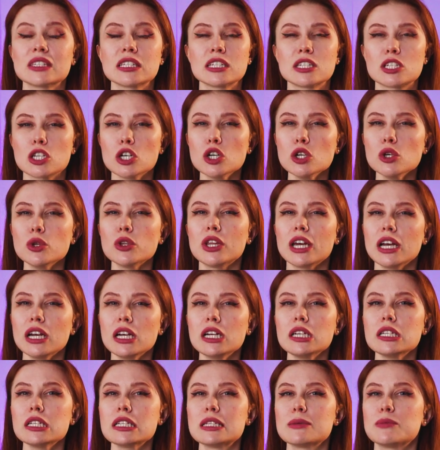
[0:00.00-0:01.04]
So
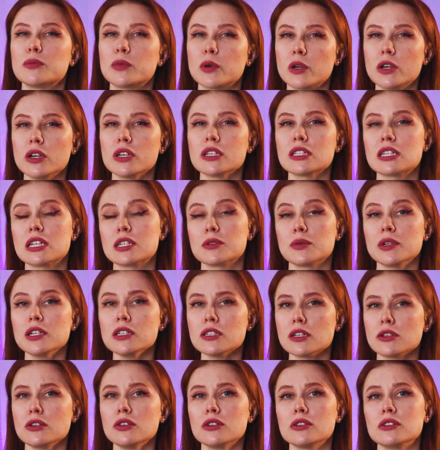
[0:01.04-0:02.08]
there is the perks as well,
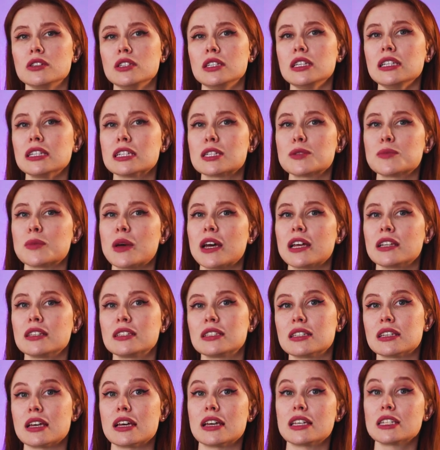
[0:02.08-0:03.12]
so you don't need to
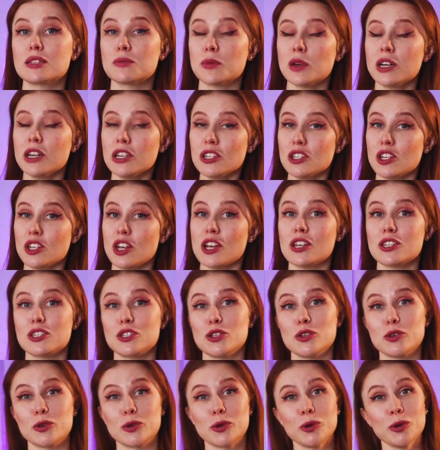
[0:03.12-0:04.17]
spend as much as
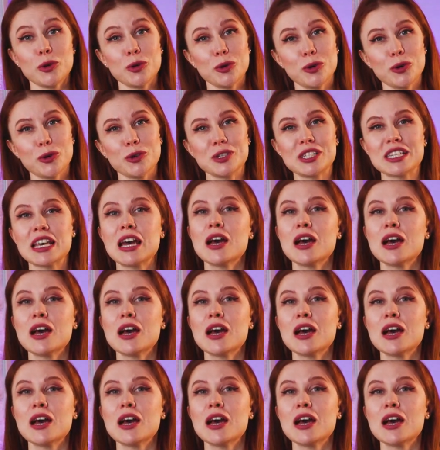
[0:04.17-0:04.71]
you could